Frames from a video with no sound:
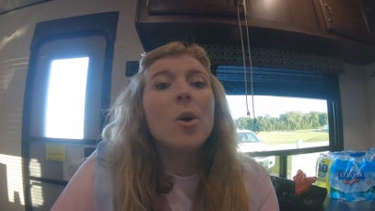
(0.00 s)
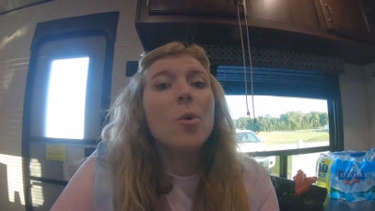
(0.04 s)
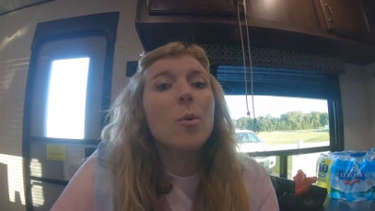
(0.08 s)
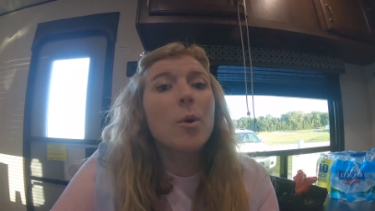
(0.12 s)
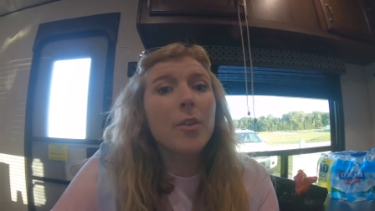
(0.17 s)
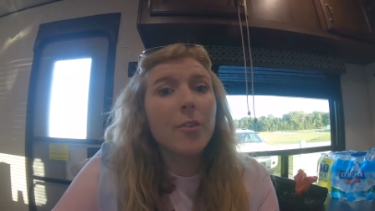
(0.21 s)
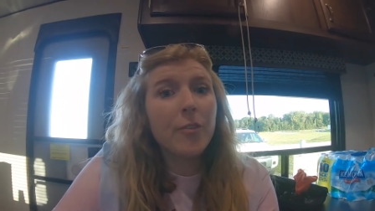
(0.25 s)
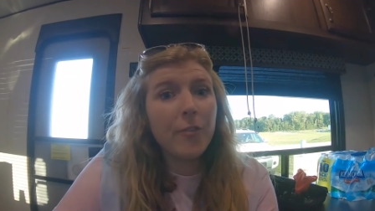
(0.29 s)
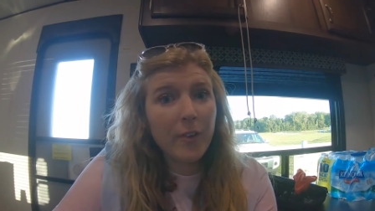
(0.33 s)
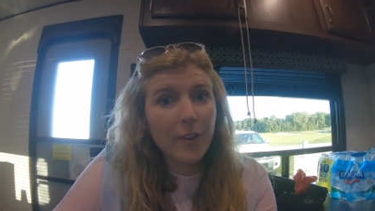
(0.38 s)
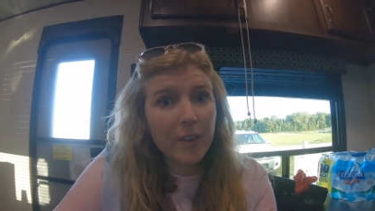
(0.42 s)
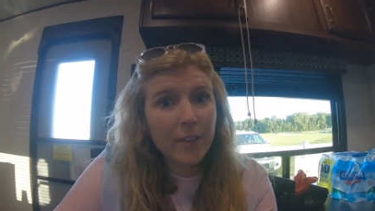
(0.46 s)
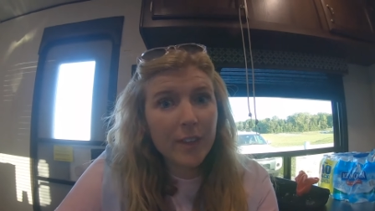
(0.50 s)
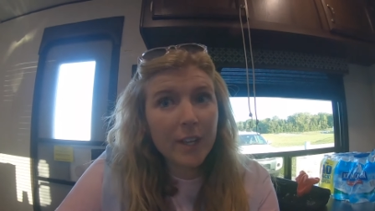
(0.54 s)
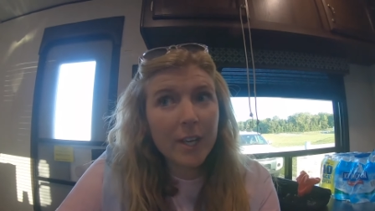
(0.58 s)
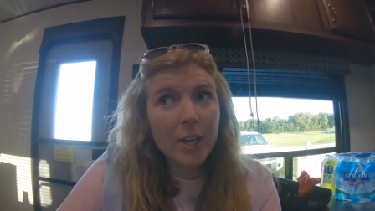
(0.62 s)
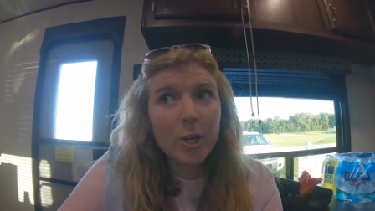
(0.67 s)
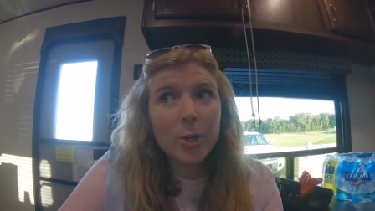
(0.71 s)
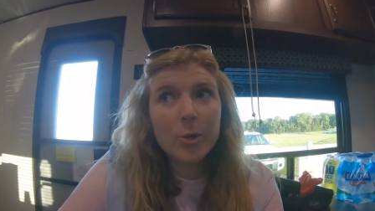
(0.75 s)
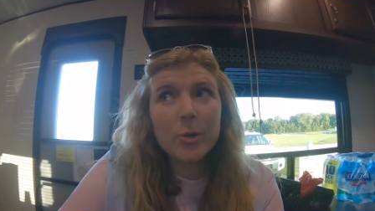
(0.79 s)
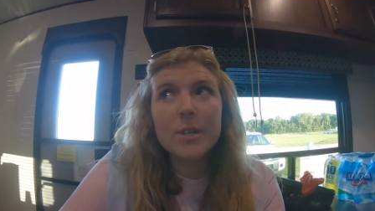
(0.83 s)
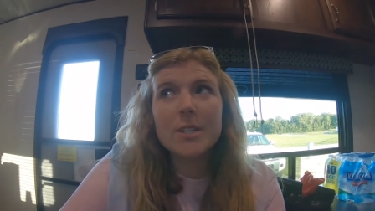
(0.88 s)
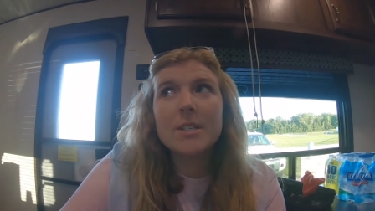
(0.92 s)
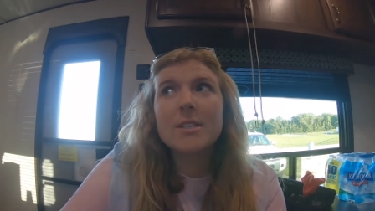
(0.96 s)
with Finley,
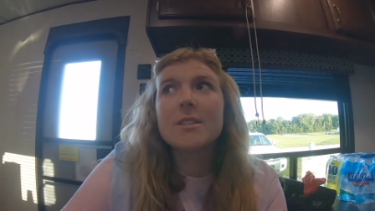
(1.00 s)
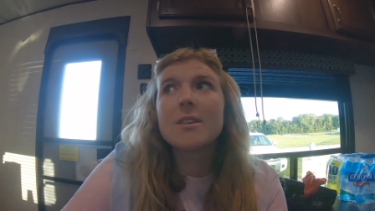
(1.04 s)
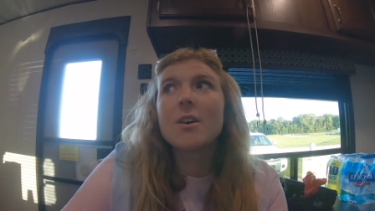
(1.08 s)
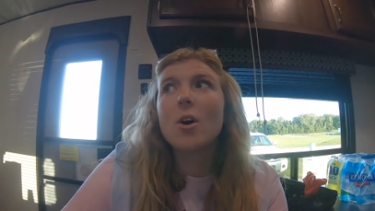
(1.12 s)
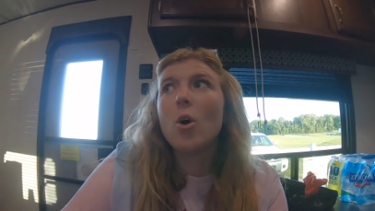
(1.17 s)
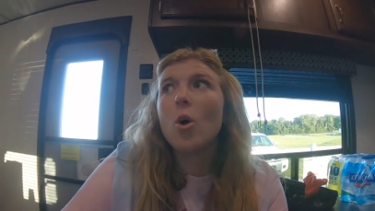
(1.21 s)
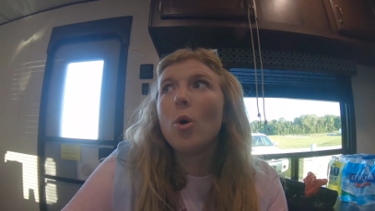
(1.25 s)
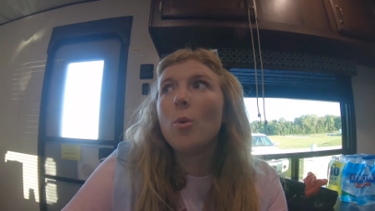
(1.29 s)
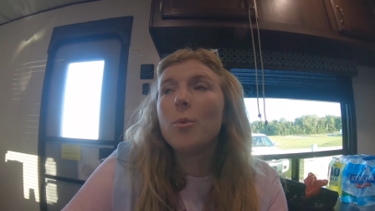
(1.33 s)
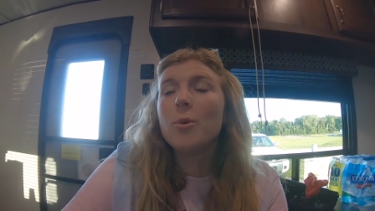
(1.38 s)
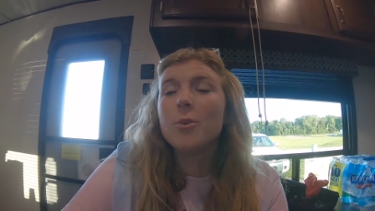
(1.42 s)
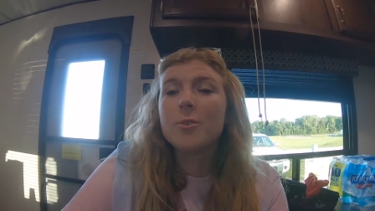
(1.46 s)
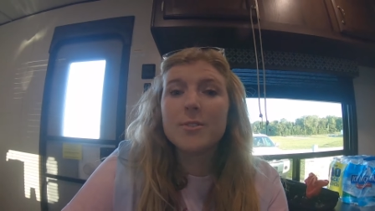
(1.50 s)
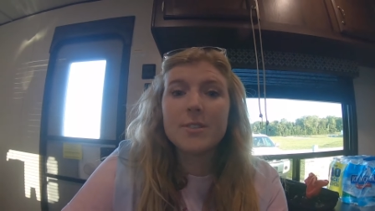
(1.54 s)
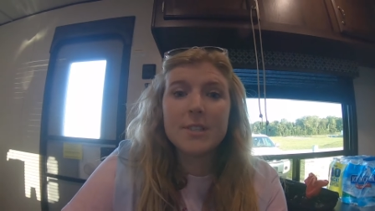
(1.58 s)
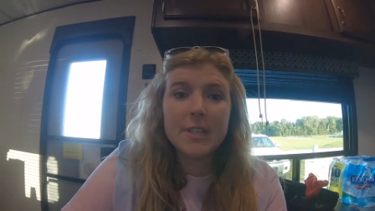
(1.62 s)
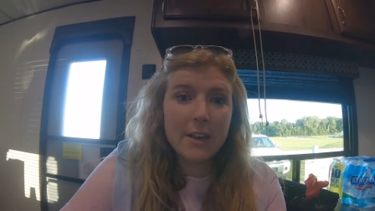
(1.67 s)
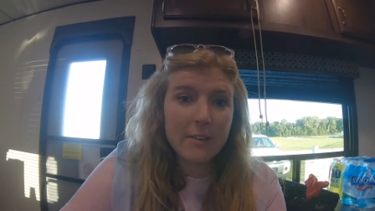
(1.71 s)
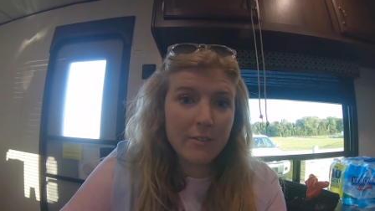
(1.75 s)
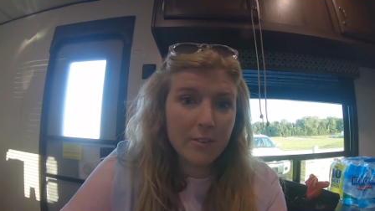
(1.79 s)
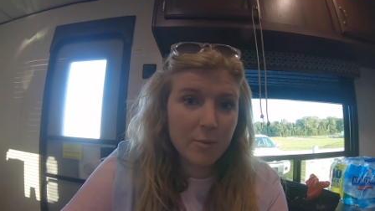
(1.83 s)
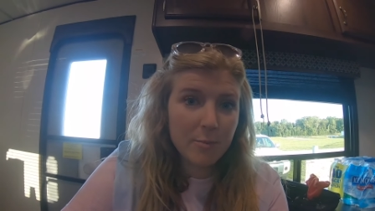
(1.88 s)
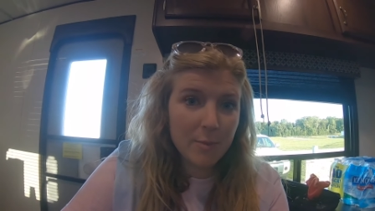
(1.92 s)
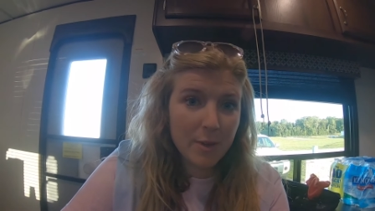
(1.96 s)
who is almost
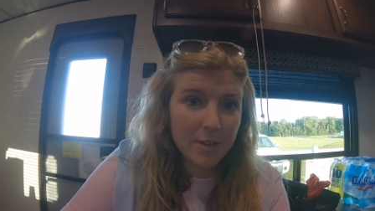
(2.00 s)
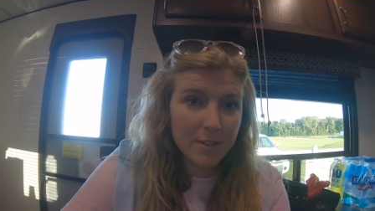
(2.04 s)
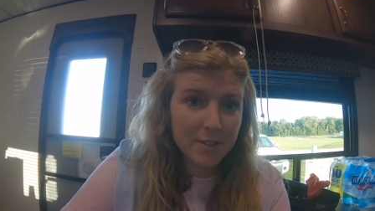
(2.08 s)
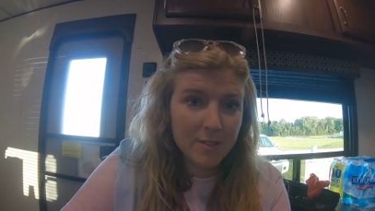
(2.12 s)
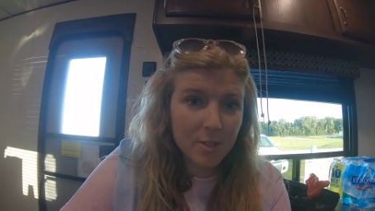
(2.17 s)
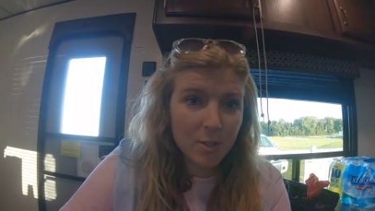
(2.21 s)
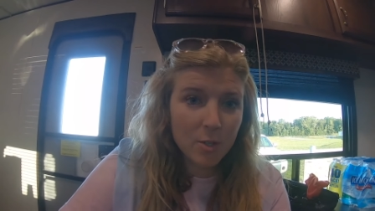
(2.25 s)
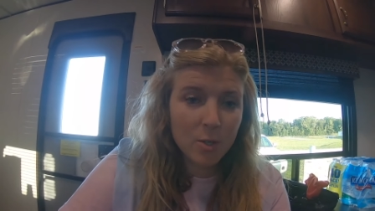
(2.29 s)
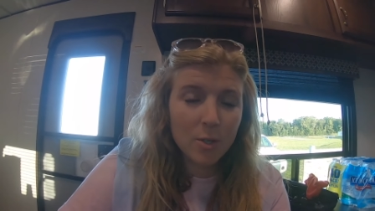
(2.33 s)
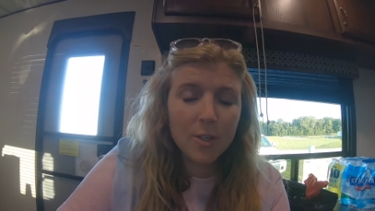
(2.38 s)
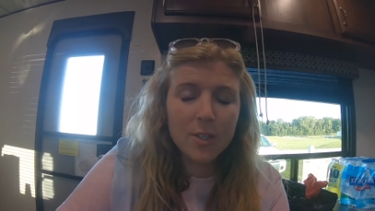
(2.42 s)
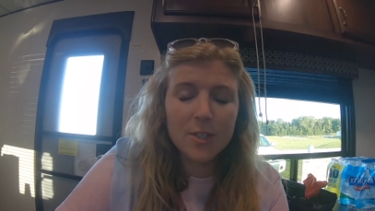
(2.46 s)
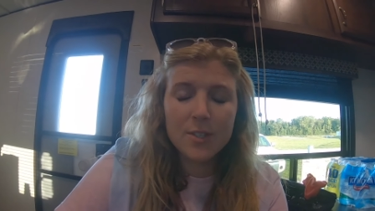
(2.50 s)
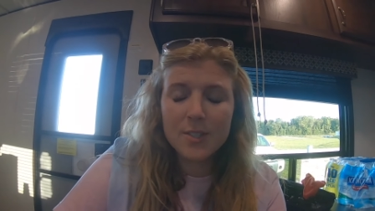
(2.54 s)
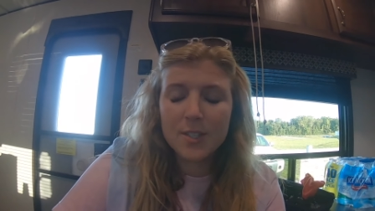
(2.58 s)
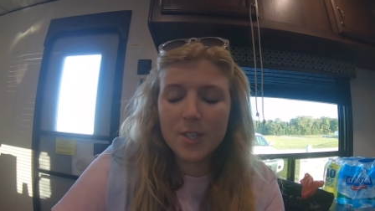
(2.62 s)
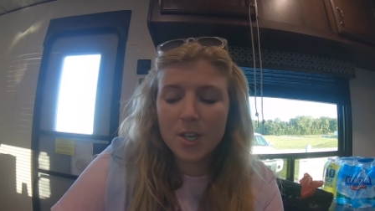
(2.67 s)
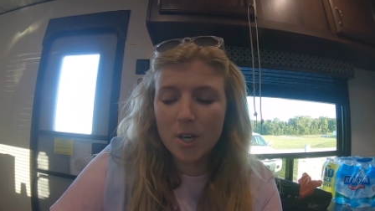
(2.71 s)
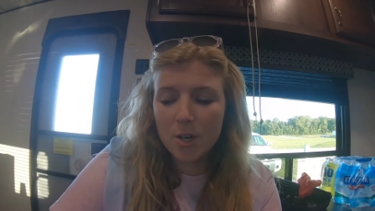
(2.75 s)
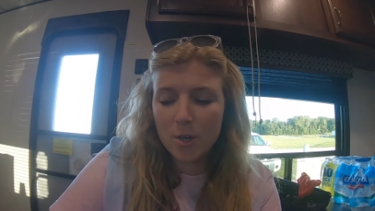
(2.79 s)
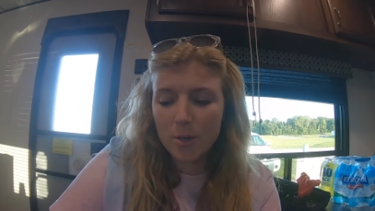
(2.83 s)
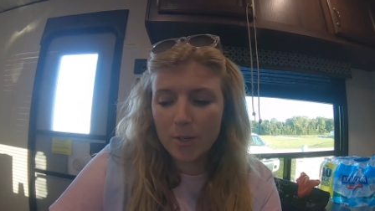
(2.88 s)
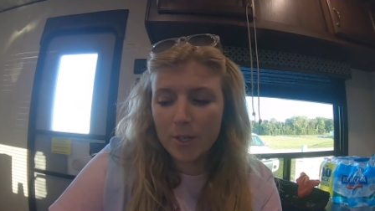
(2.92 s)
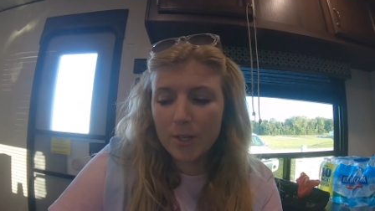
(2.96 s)
seven months old, and
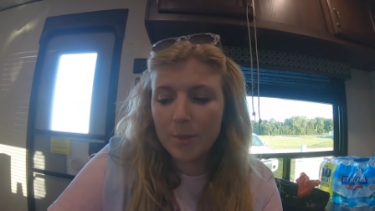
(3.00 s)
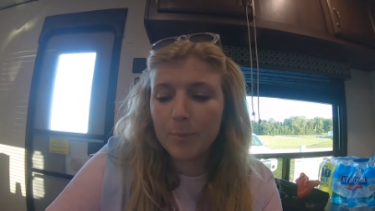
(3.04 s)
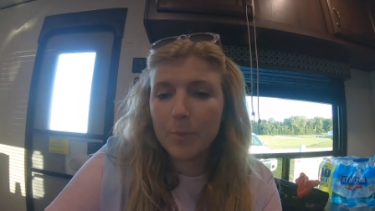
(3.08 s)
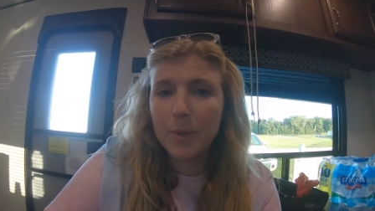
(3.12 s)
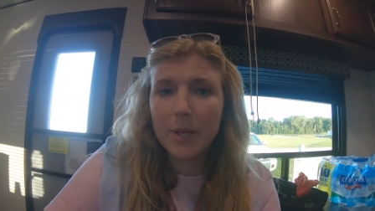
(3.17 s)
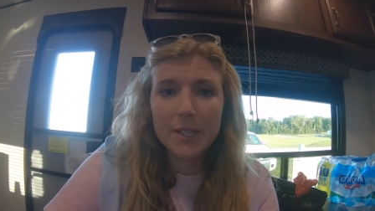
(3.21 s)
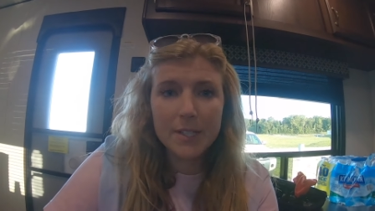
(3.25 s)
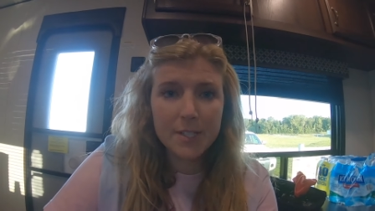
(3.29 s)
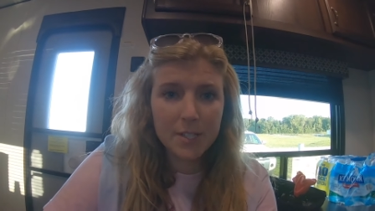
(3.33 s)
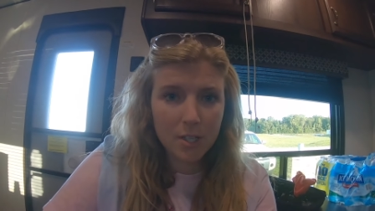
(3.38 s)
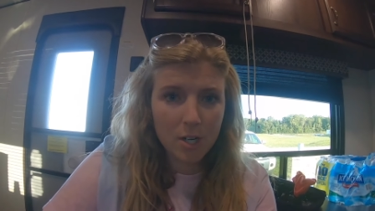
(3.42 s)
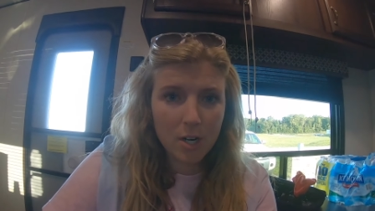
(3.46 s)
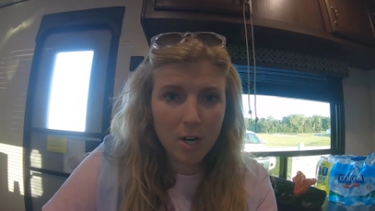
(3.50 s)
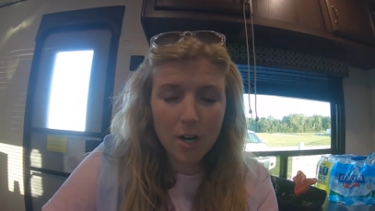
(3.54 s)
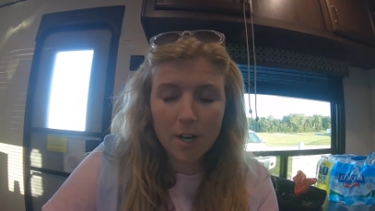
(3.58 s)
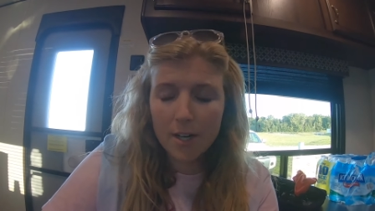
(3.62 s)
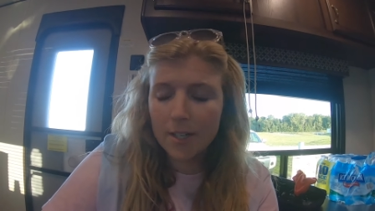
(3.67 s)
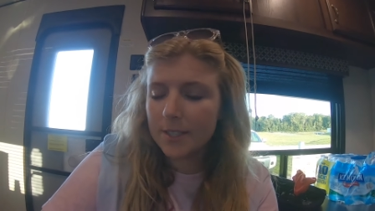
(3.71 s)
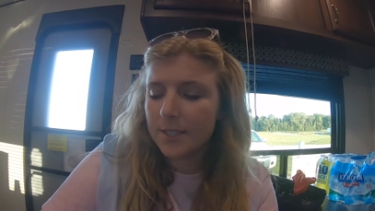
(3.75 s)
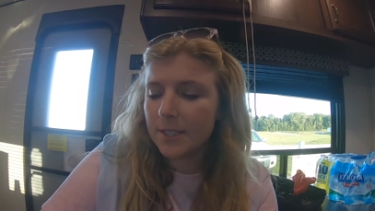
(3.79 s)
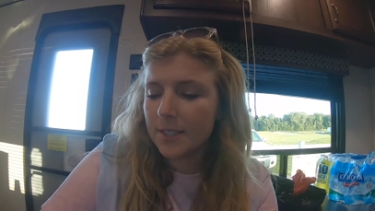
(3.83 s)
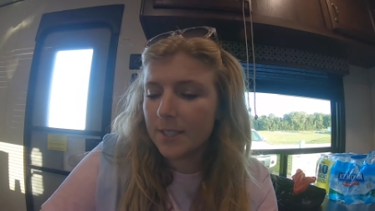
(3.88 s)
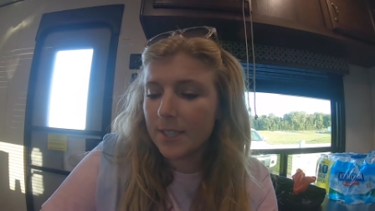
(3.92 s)
so bless their hearts.